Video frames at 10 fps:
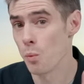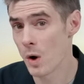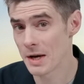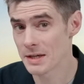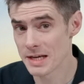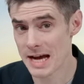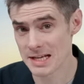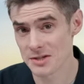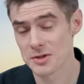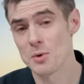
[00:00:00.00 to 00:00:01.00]
one
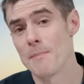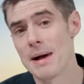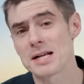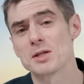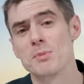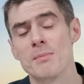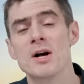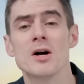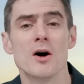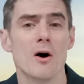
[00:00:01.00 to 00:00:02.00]
guest, so a maximum
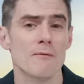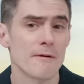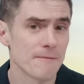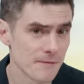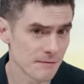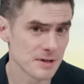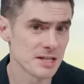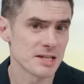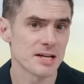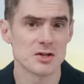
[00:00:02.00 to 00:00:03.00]
of
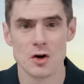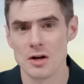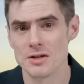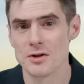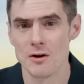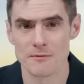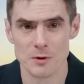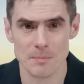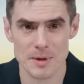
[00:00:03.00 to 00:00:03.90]
$56 off your